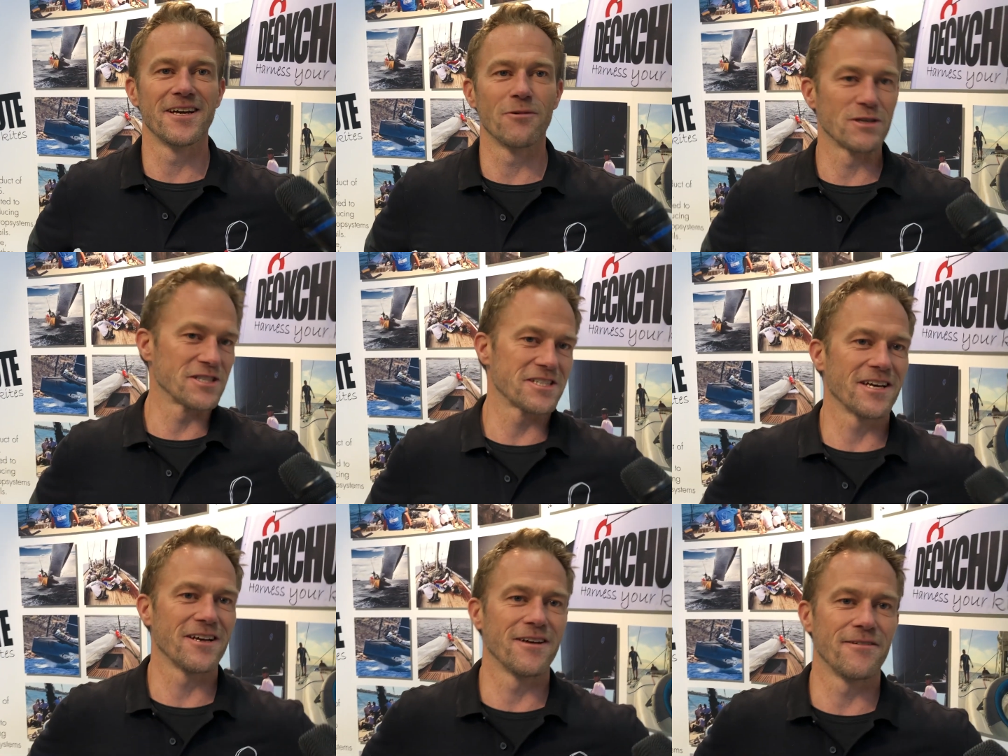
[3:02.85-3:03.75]
which is
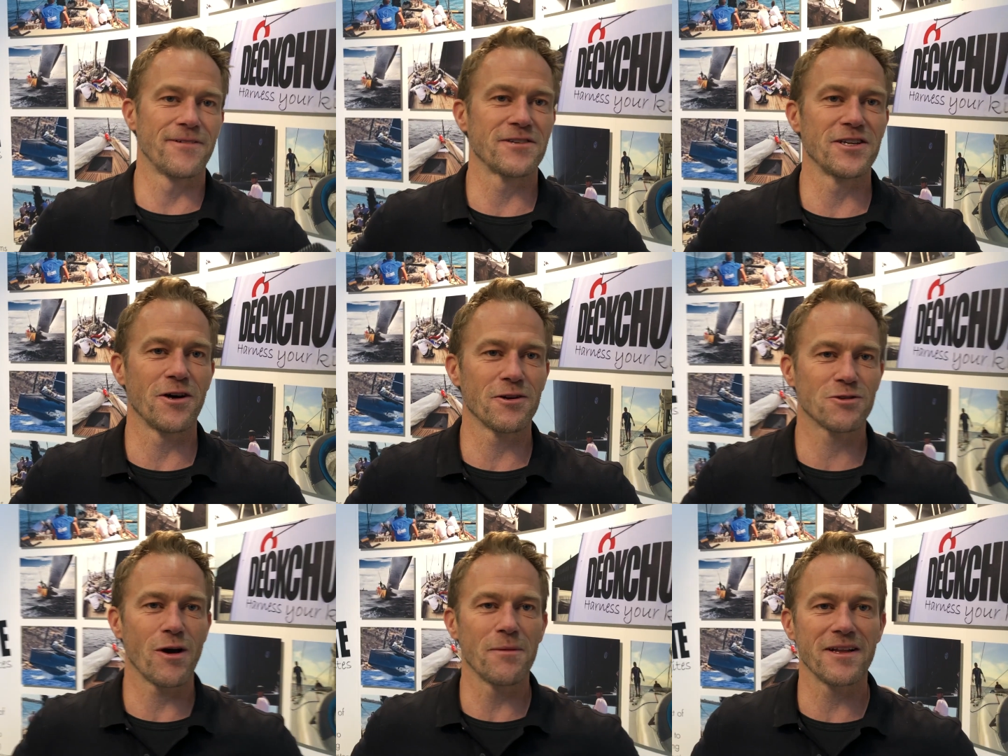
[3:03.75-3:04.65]
a 1500
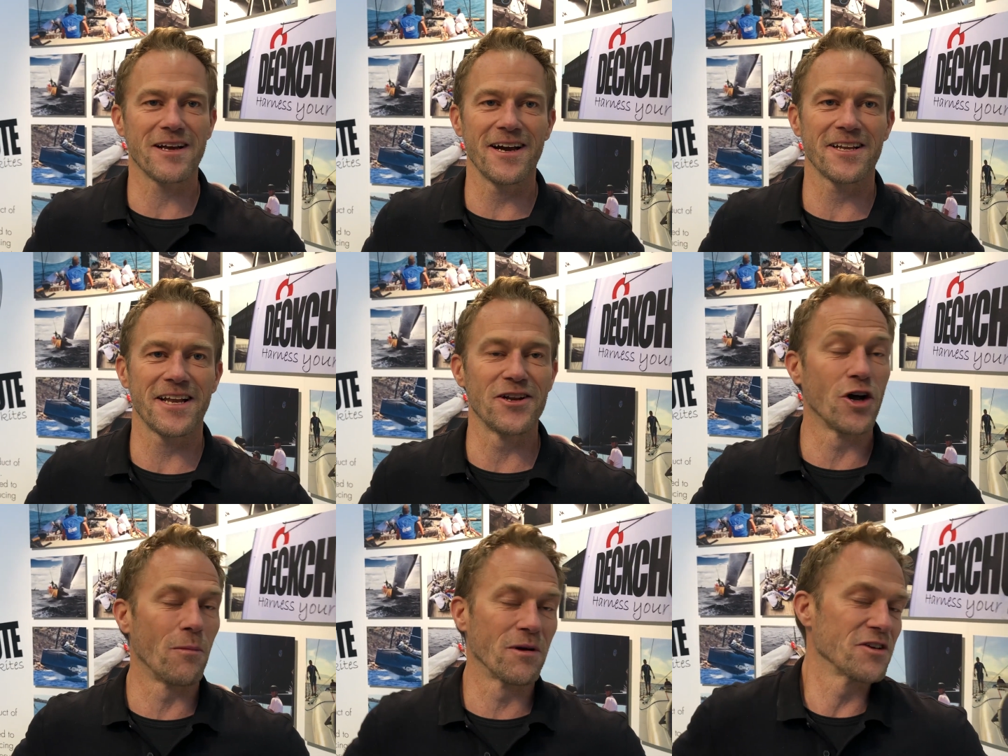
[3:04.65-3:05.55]
square meter kite, and
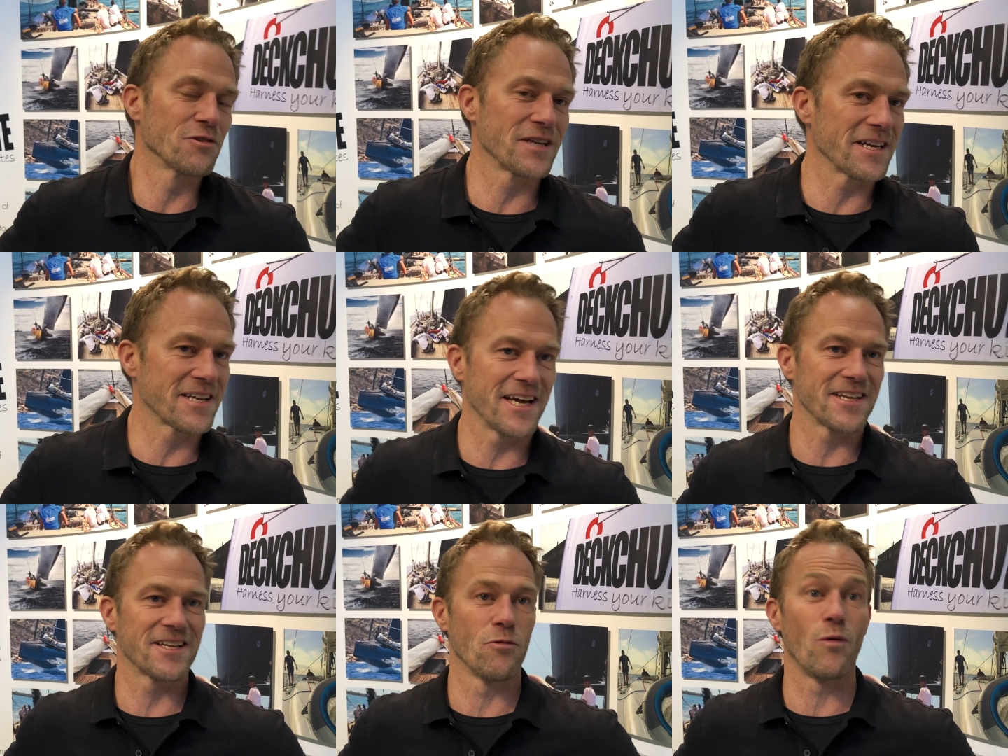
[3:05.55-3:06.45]
normally you dedicate
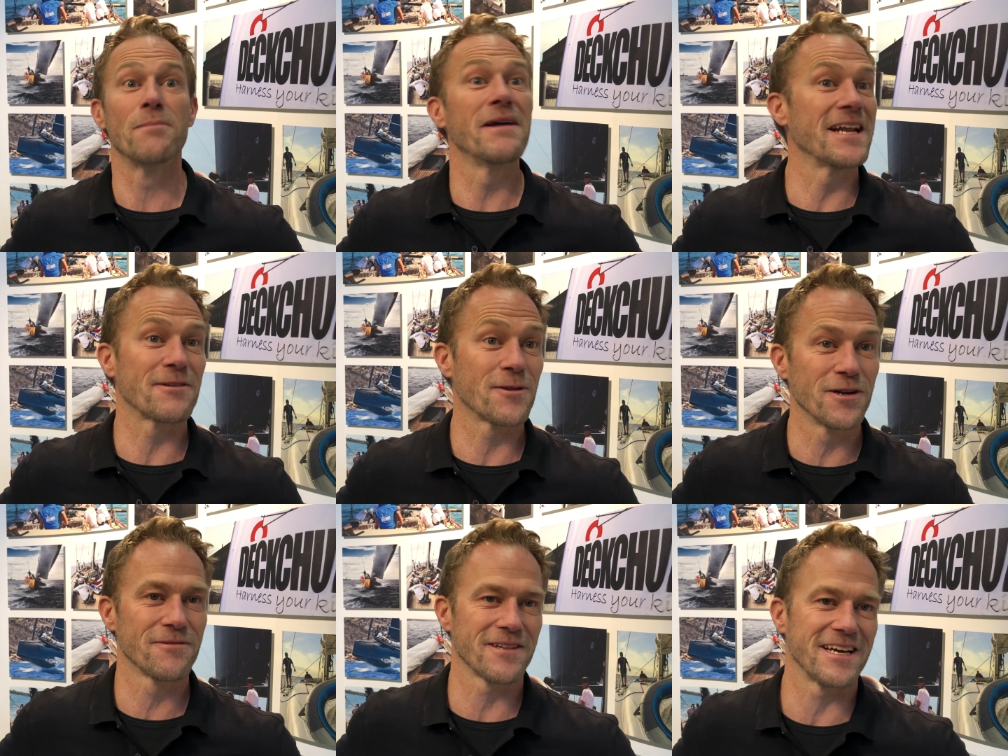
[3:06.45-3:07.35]
1 minute
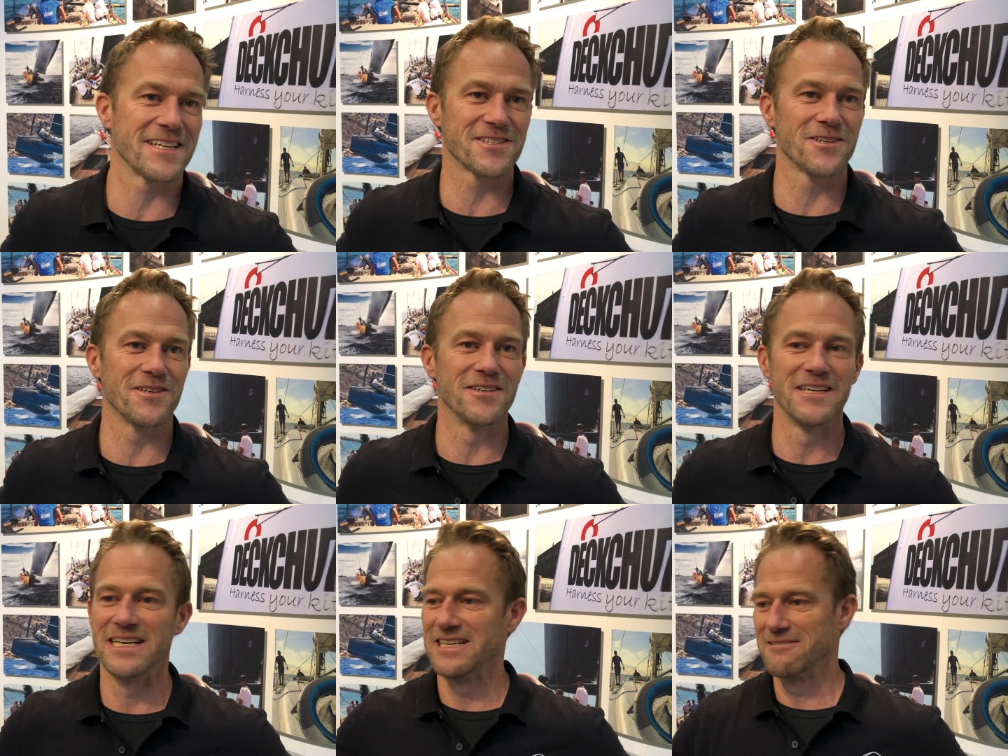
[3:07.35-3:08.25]
30 for that, so
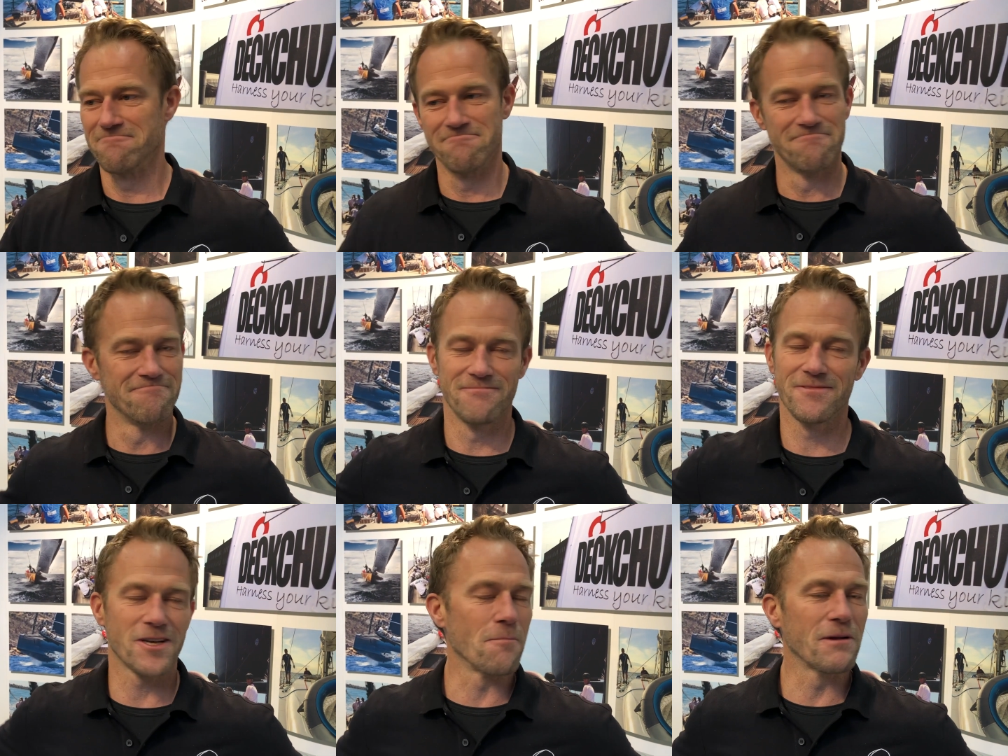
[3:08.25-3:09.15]

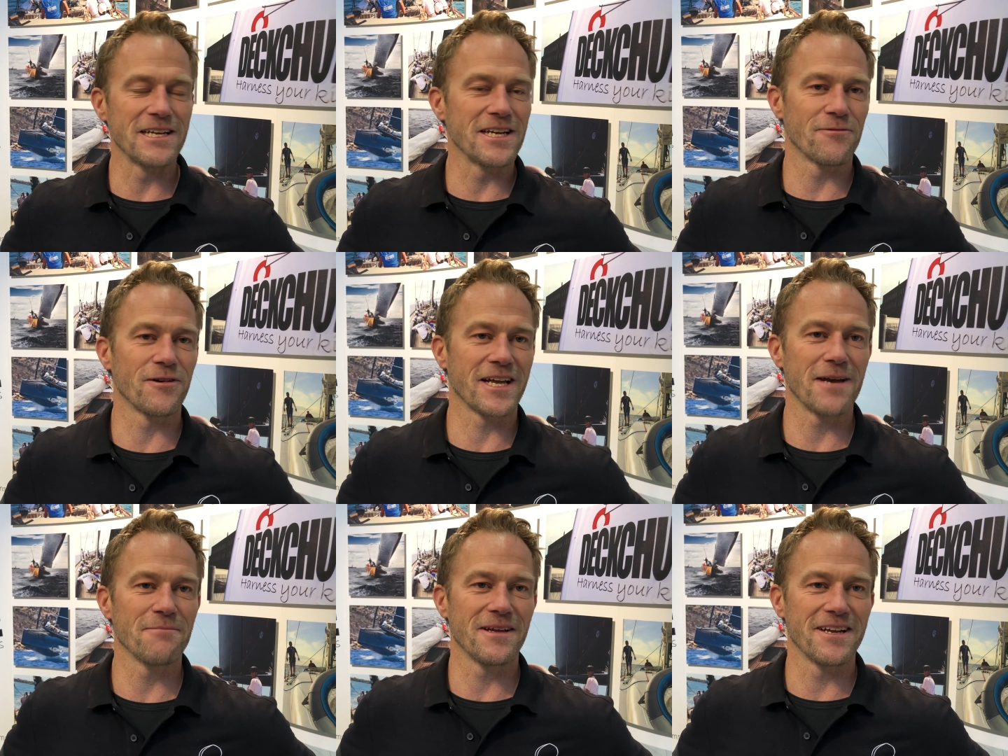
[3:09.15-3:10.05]
completely different
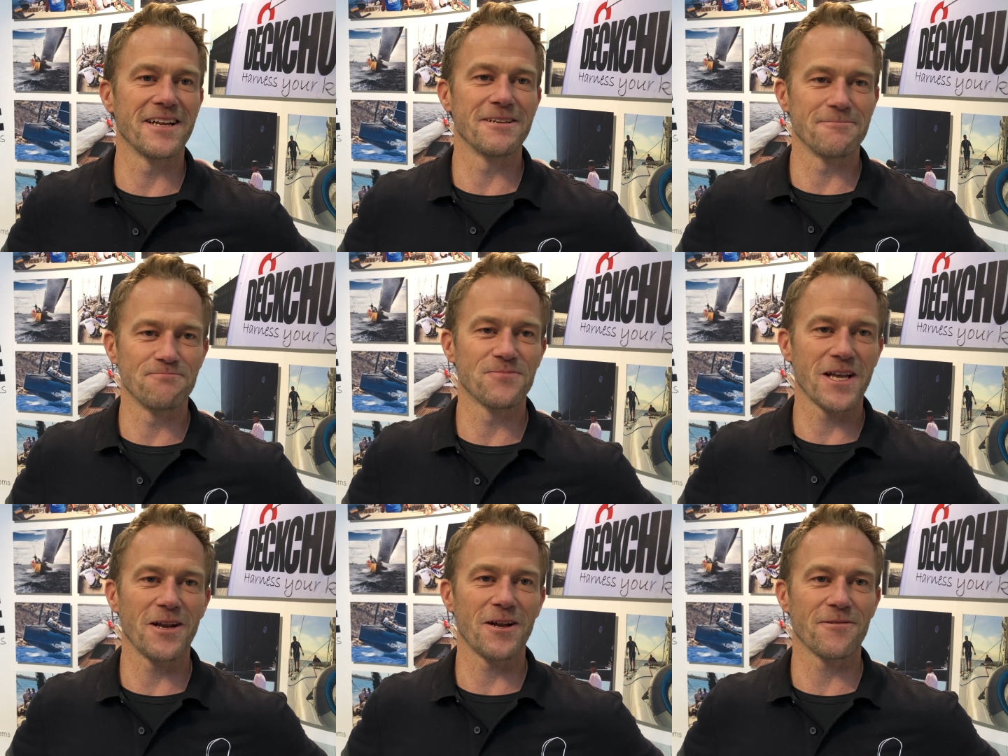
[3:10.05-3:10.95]
game, and
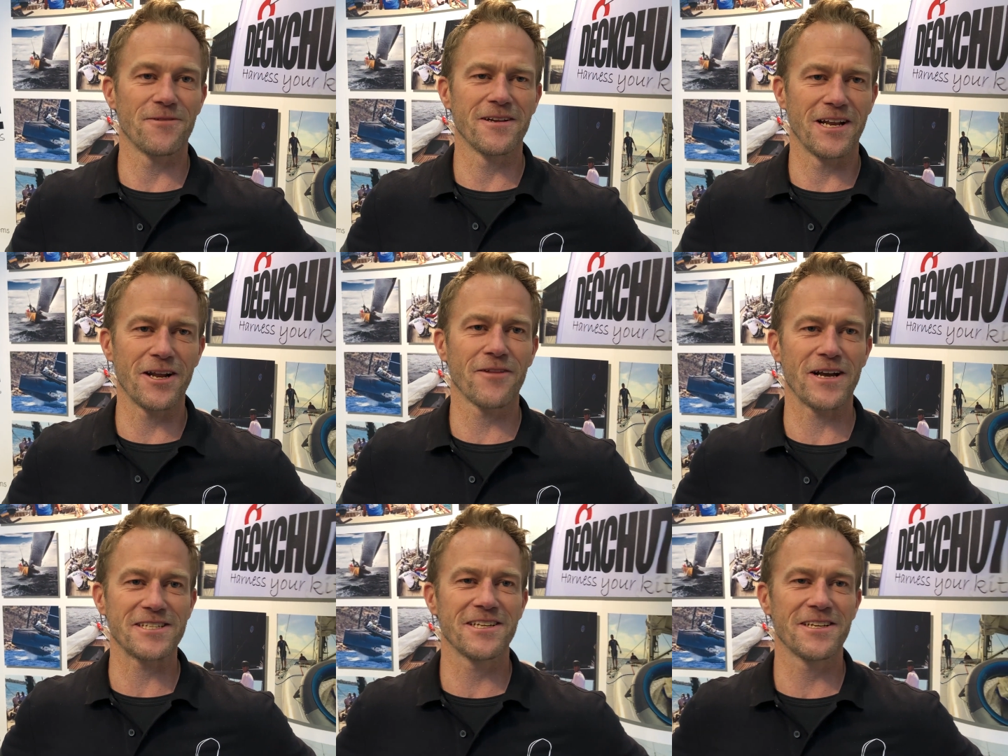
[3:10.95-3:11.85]
a lot of fun, a lot of
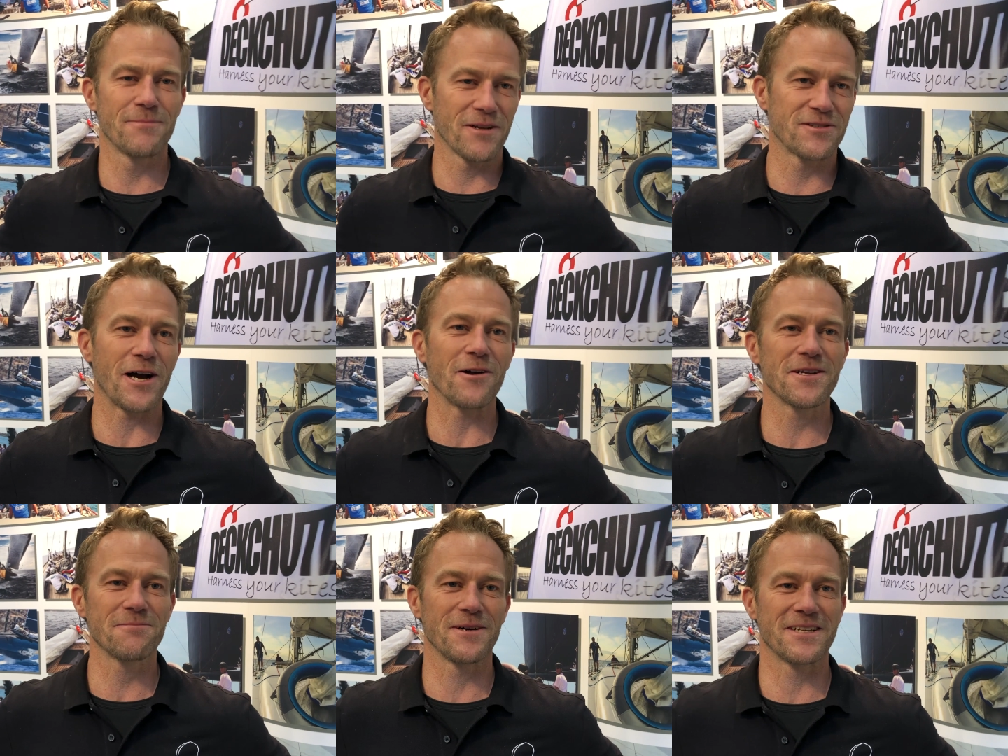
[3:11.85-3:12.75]
action, a bit of
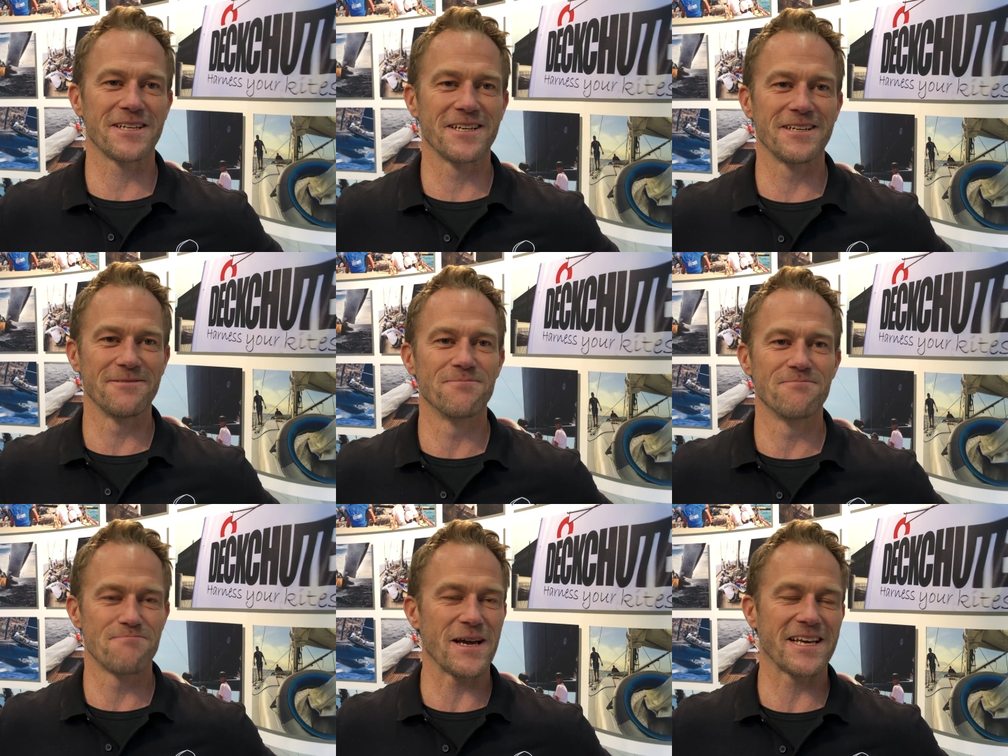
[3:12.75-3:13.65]
shouting, but
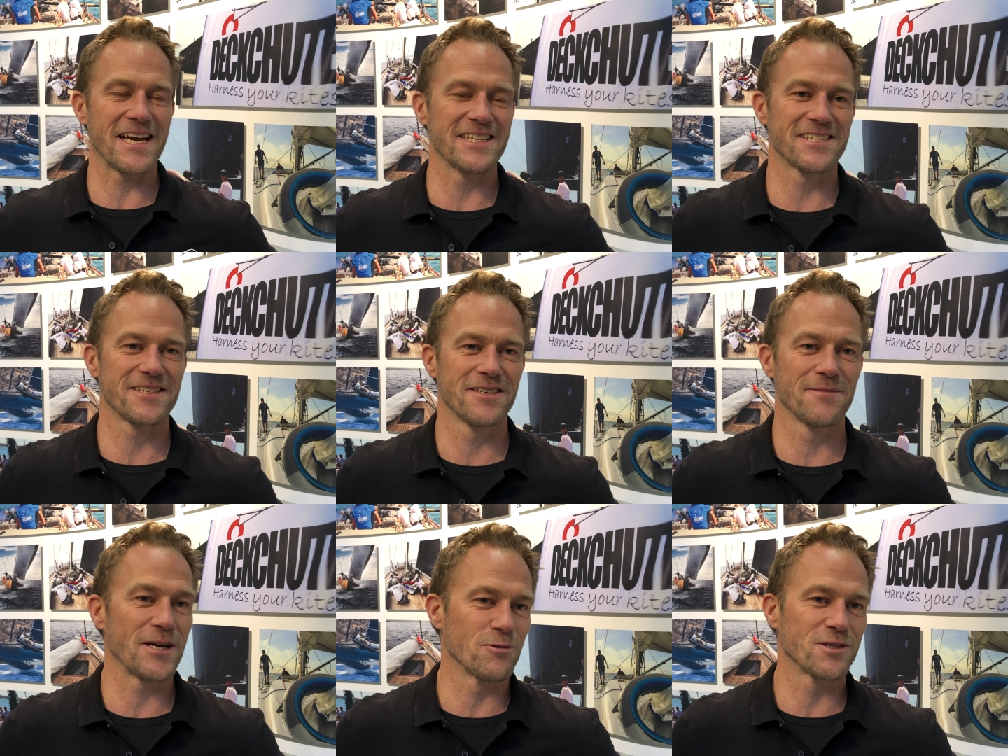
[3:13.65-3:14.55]
big gains
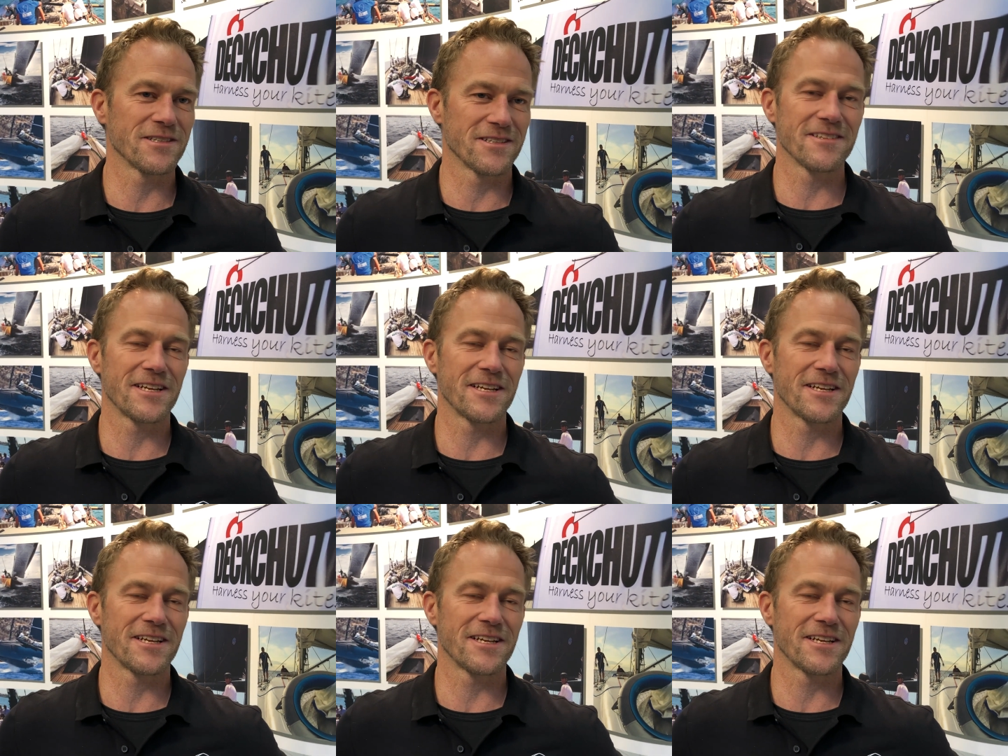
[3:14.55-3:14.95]
by using the